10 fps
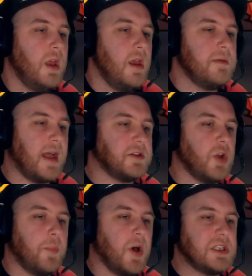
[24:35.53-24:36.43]
That's
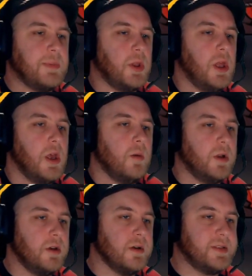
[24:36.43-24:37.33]
not possible.
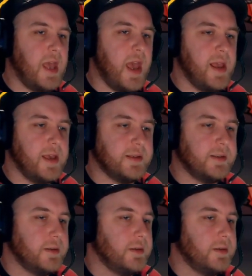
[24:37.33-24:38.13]
What you're saying is...